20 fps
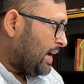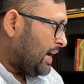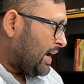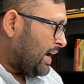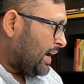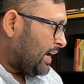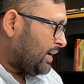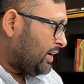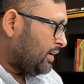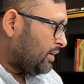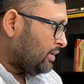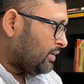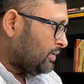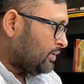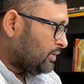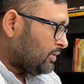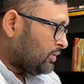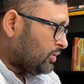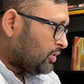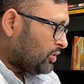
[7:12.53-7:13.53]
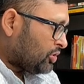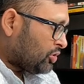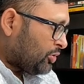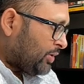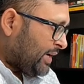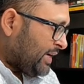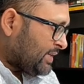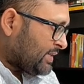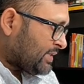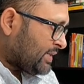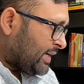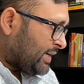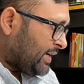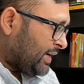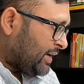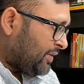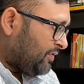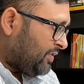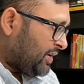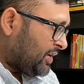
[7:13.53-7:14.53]
And three
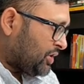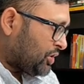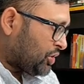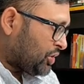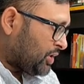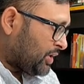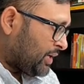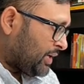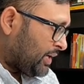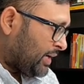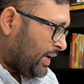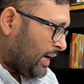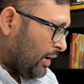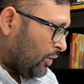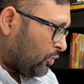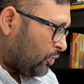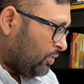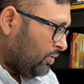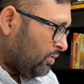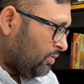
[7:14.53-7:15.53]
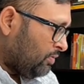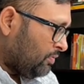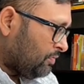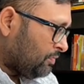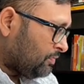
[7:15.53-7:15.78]
standard deviation down